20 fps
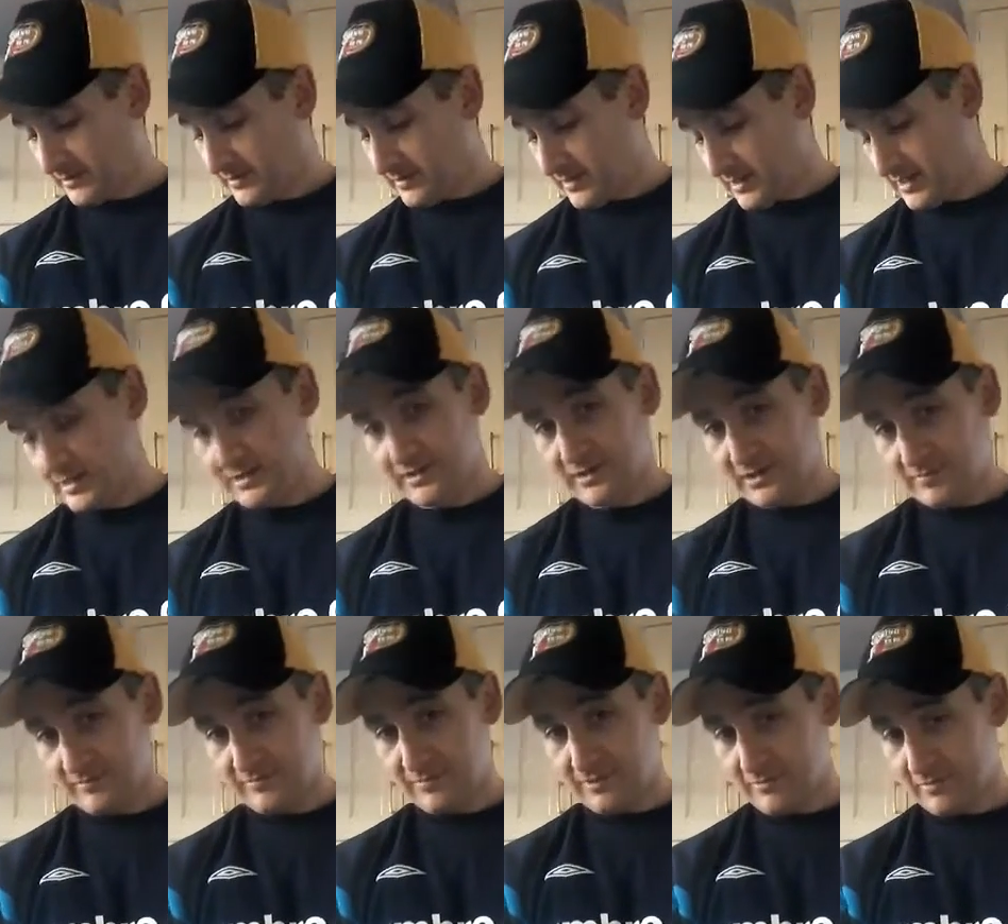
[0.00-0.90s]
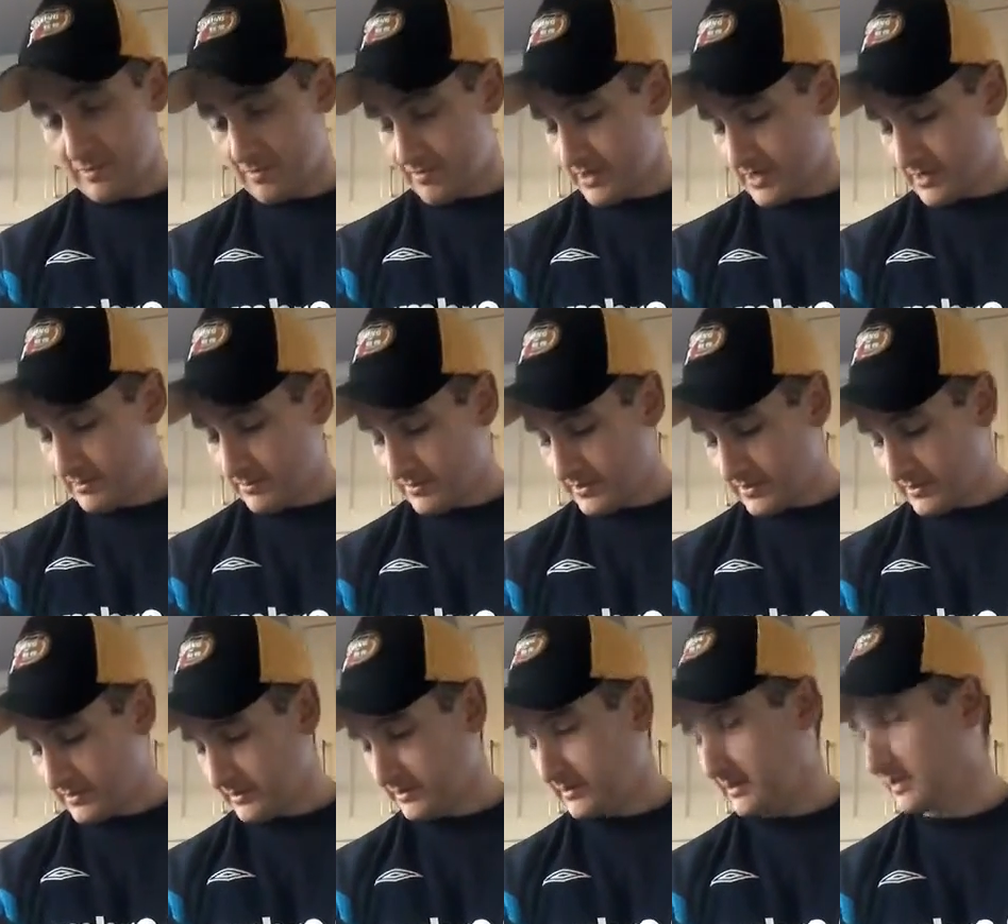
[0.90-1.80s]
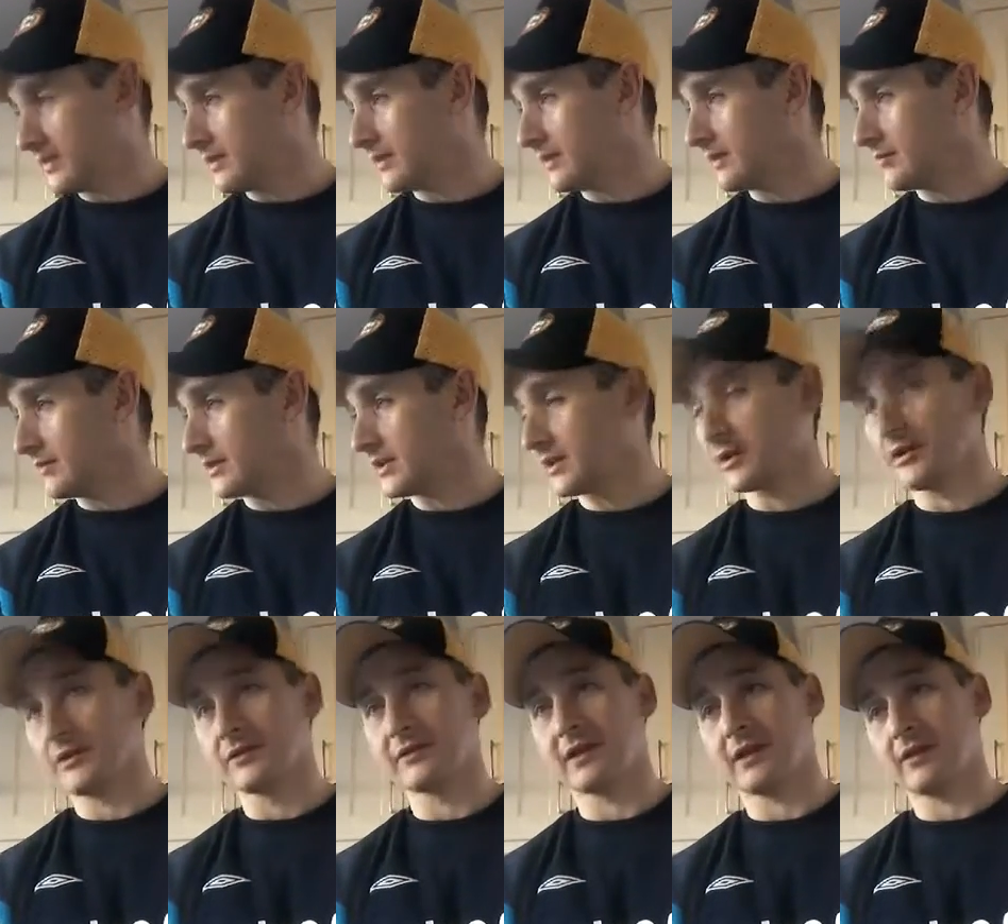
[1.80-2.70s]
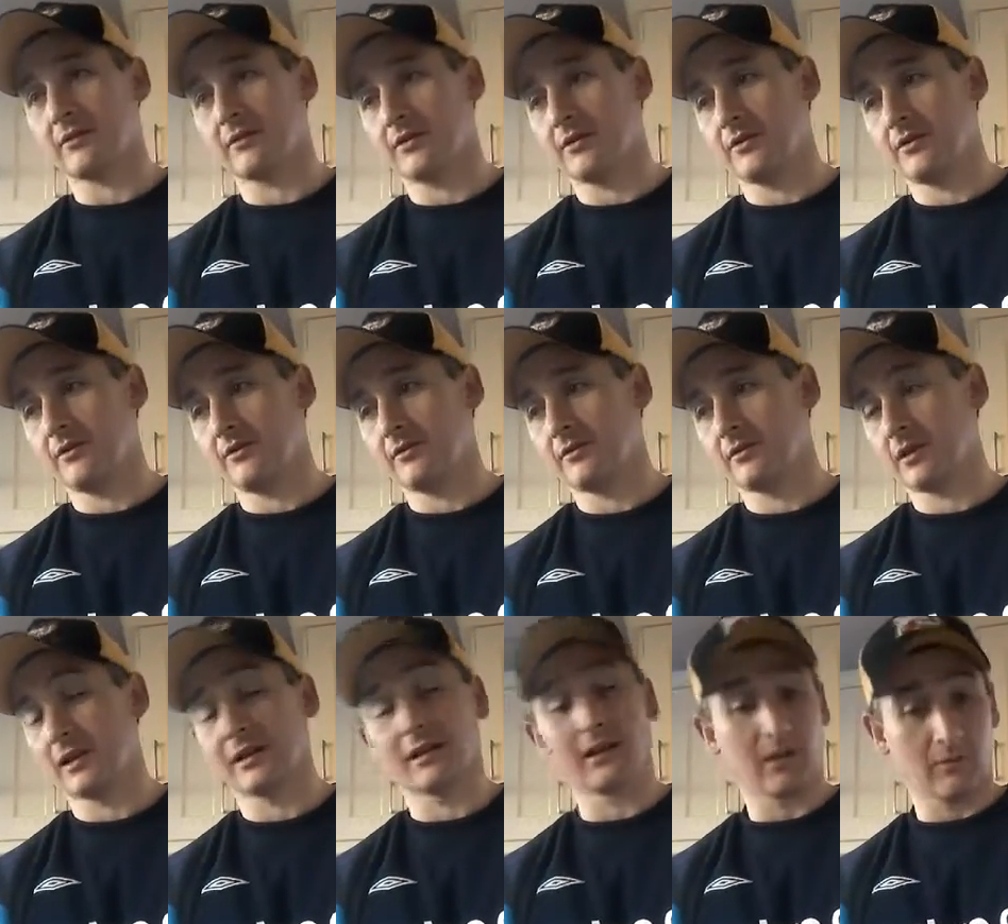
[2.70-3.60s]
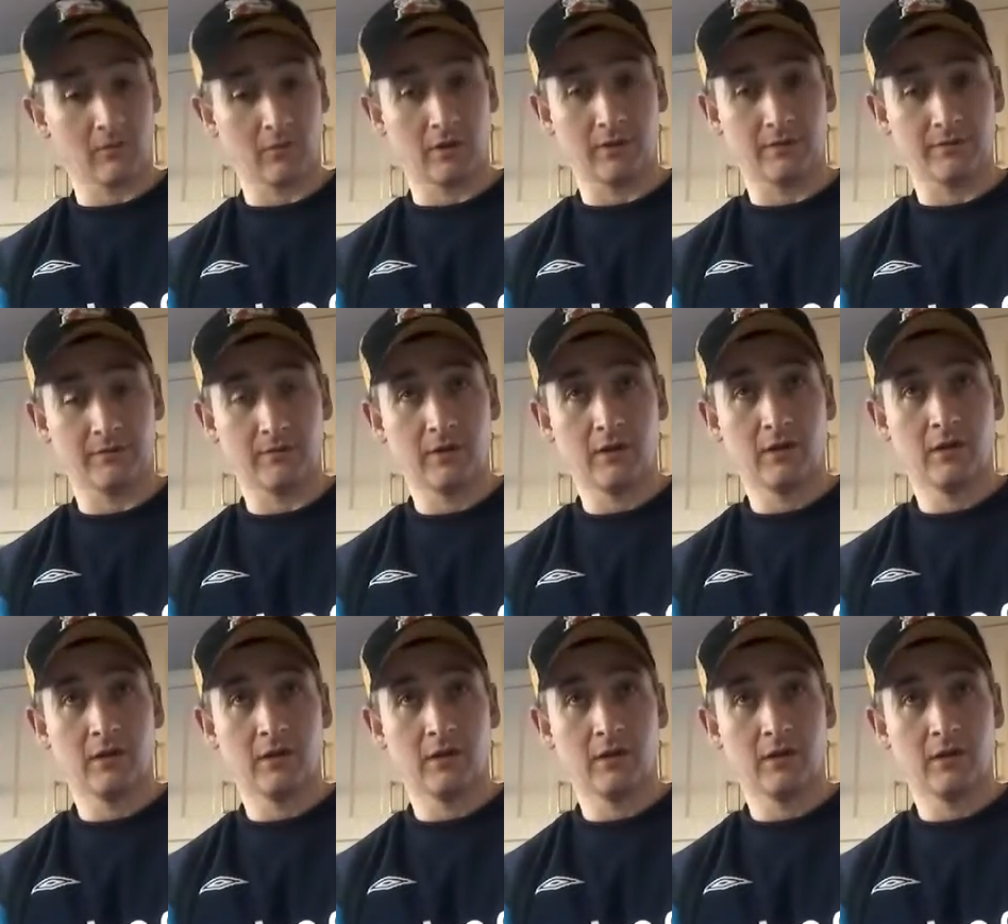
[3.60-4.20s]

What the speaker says: Then she's bumping my elbow here. And then we did hunt that round. I did get one.